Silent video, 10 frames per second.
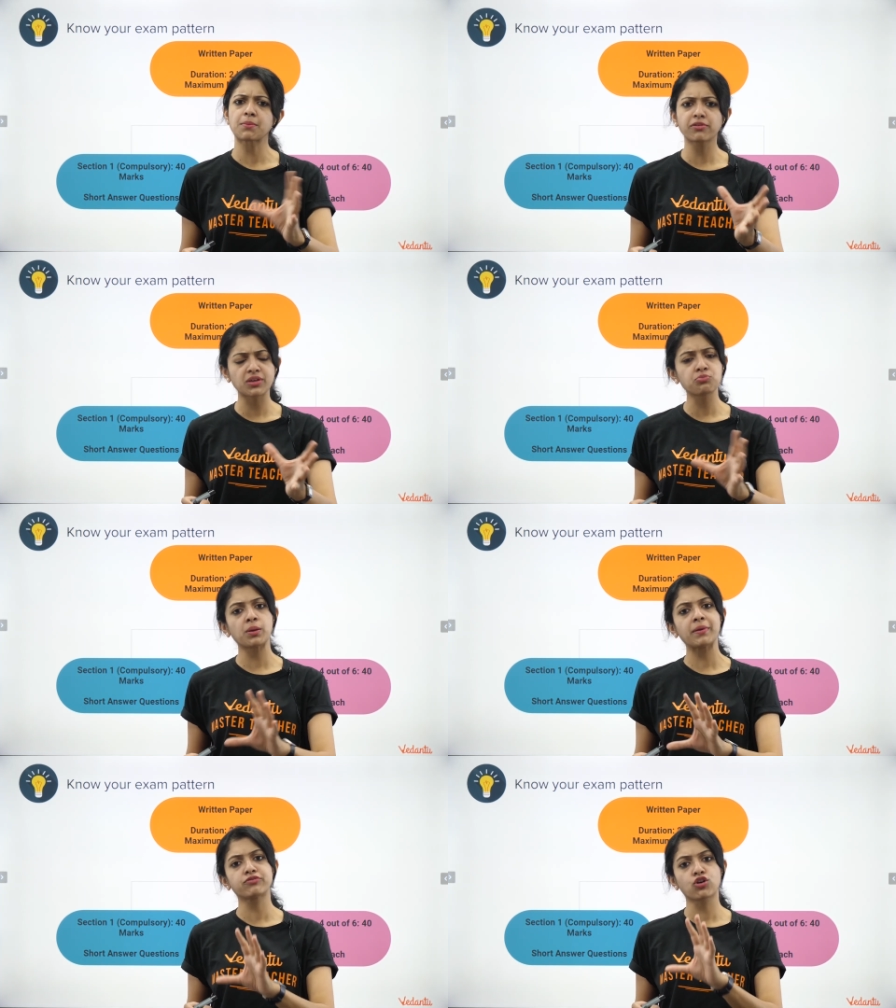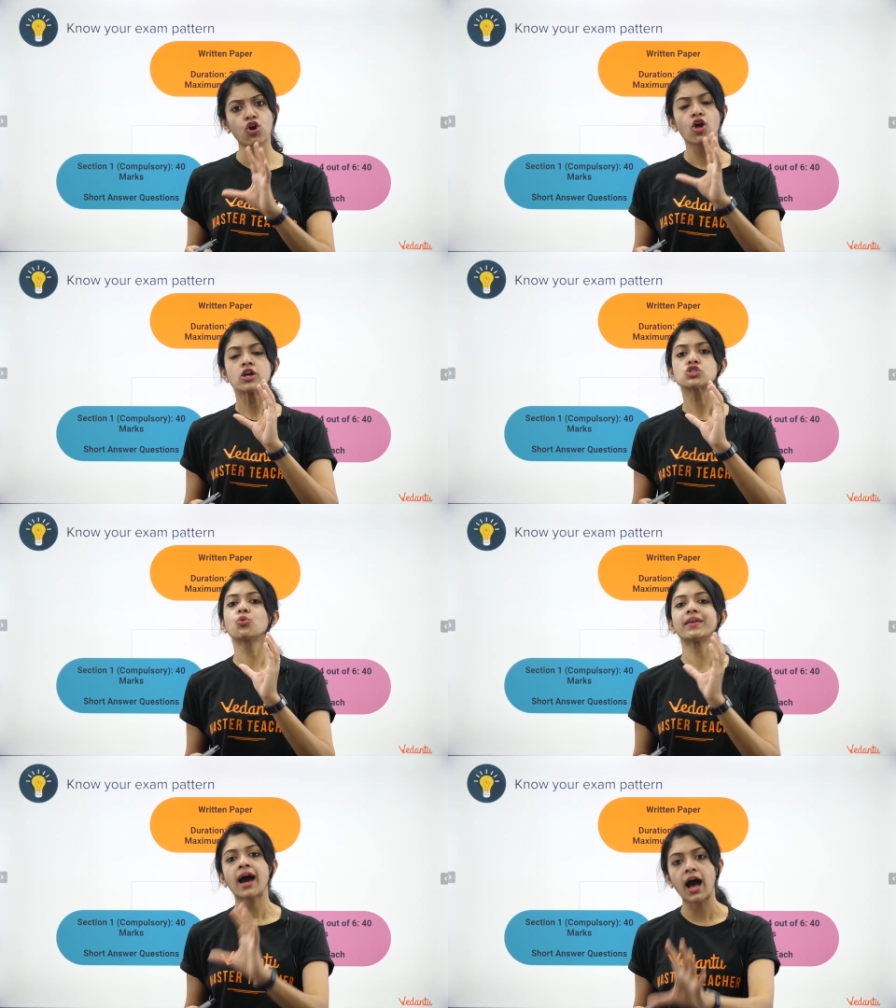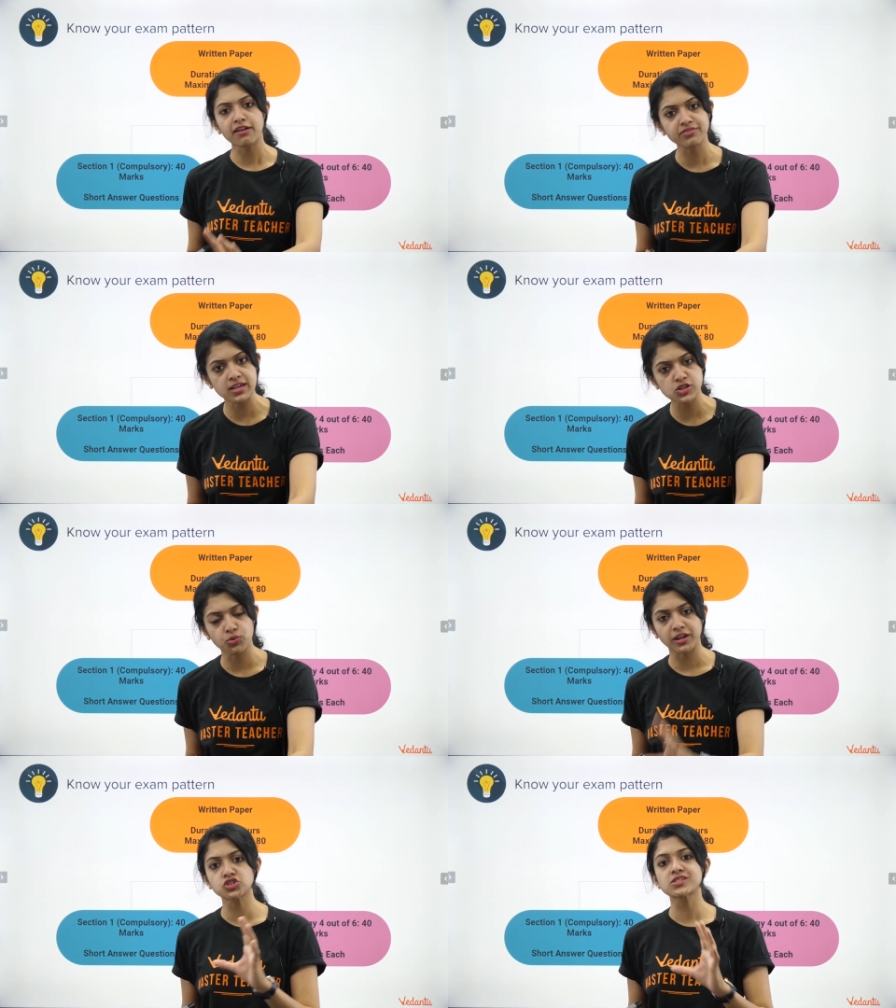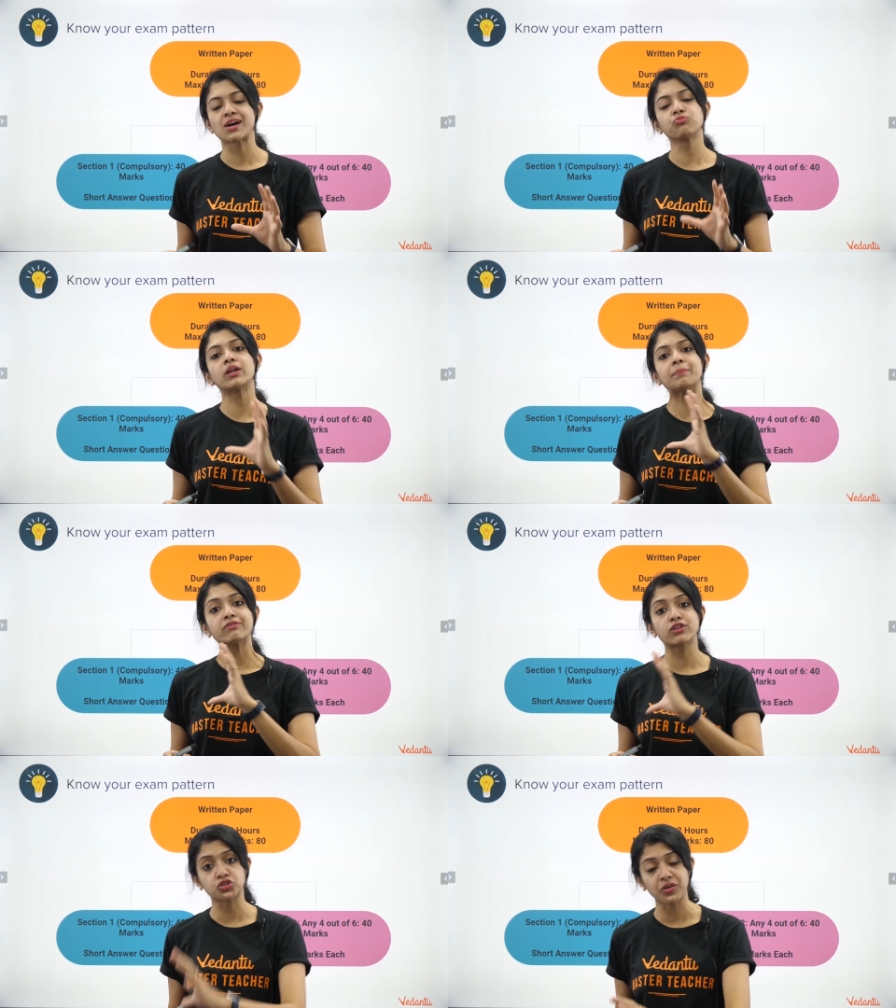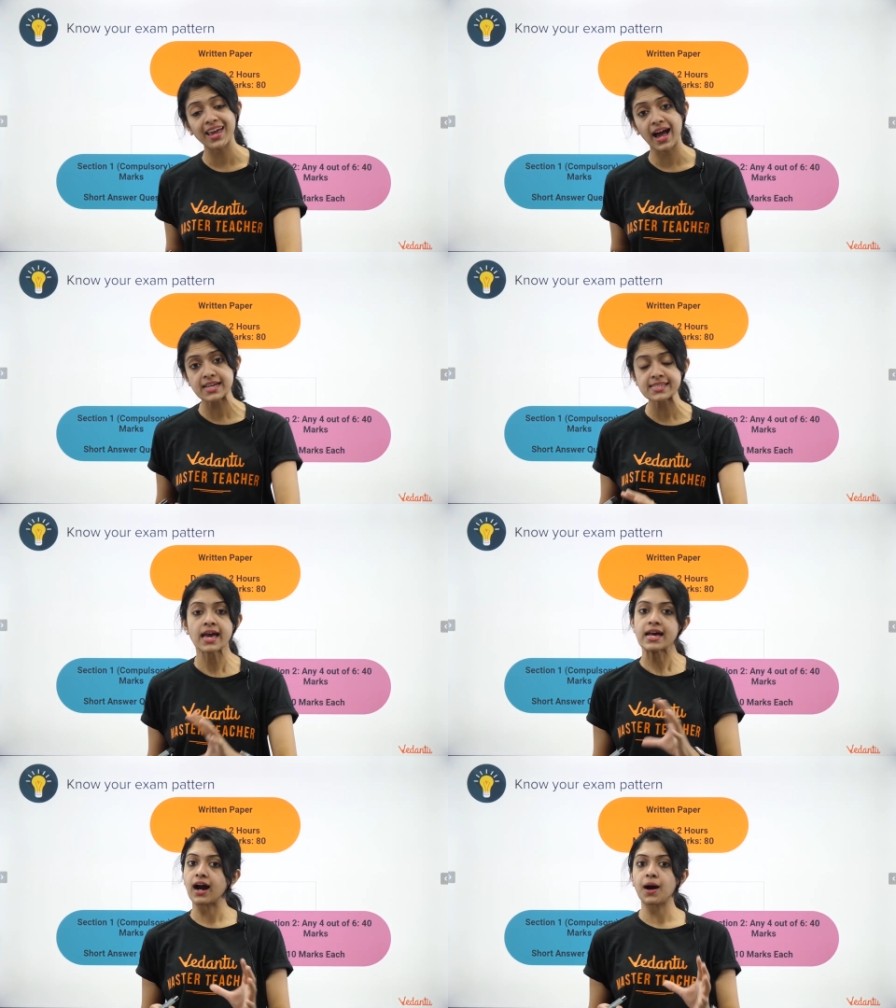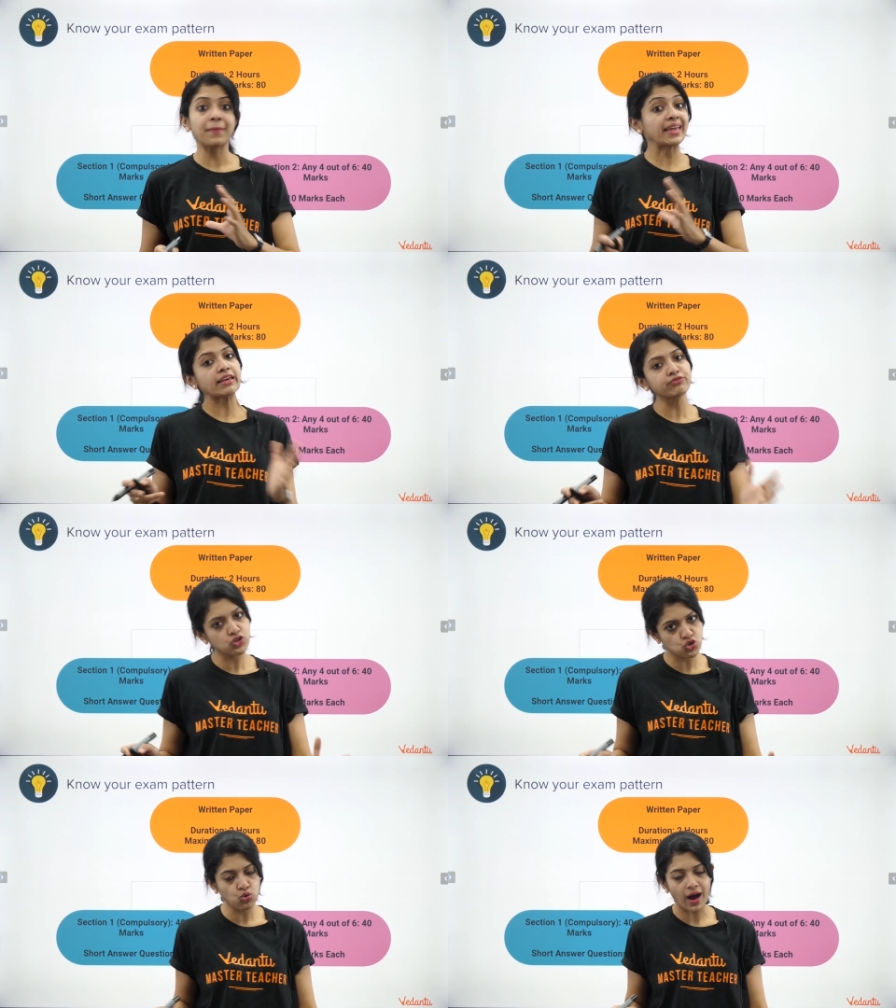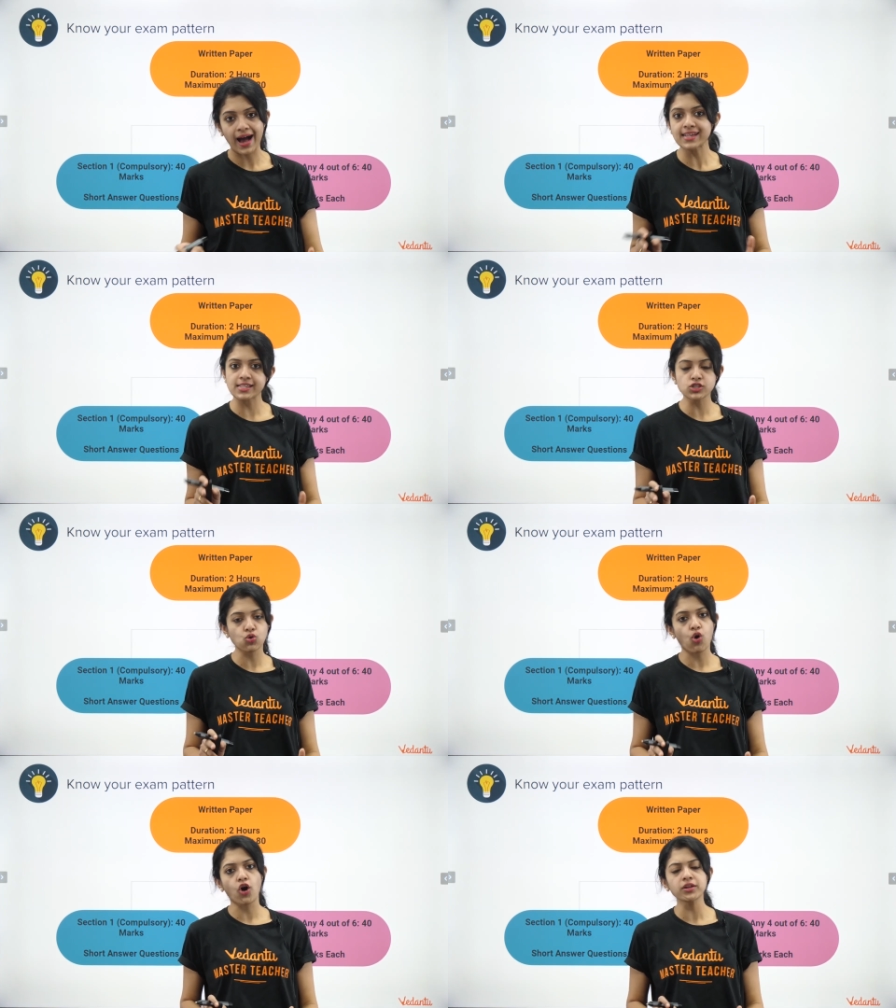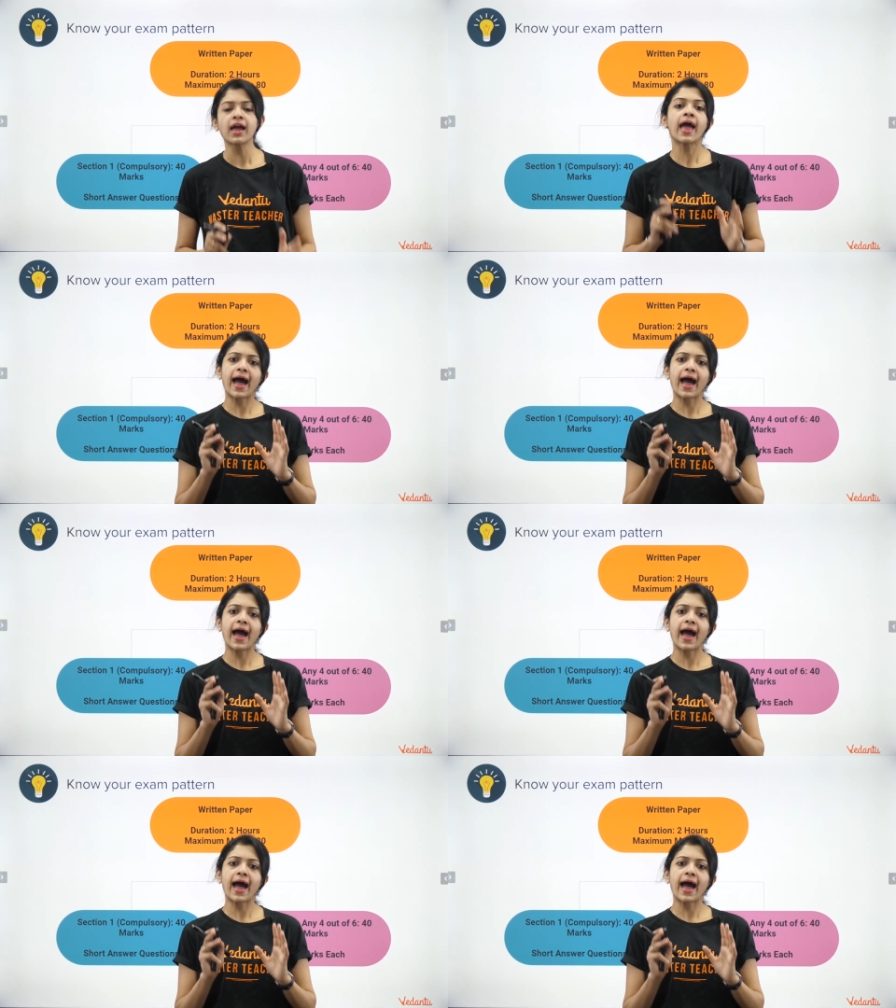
Some of them will be for 2.5 hours duration, some will be for 3 hours, many for 2 hours, and so on.